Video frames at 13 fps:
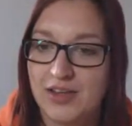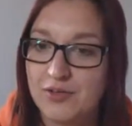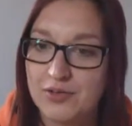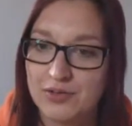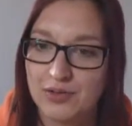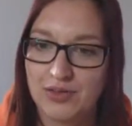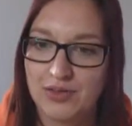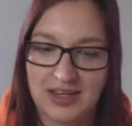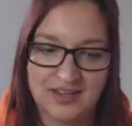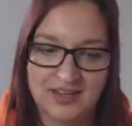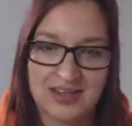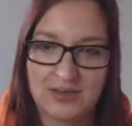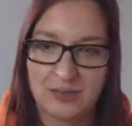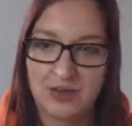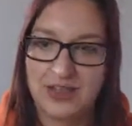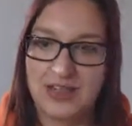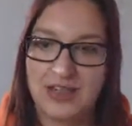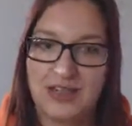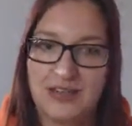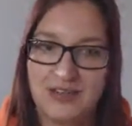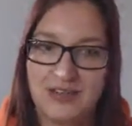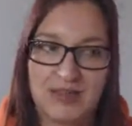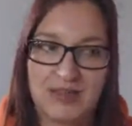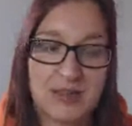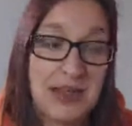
and those sort of things, that's what the,